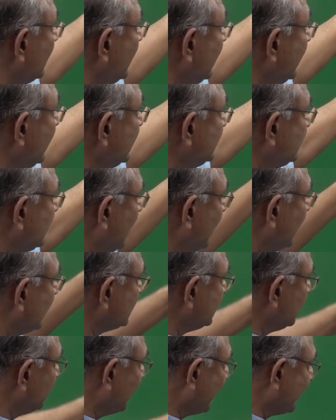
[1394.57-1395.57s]
initial
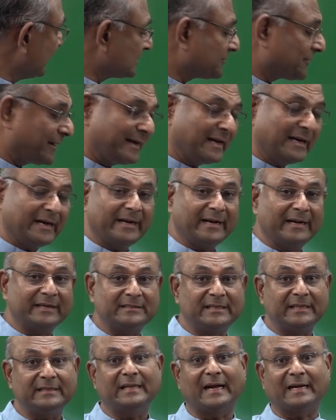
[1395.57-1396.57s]
energy minus final
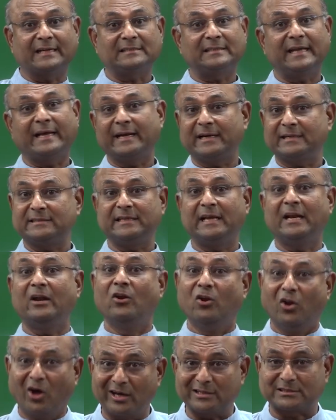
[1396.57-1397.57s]
energy, that is the energy
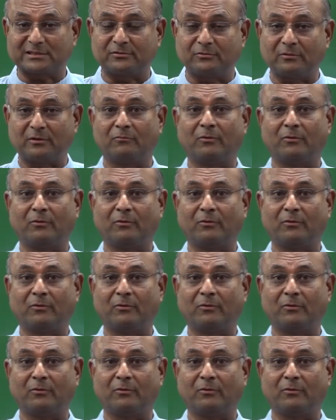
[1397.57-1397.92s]
lost.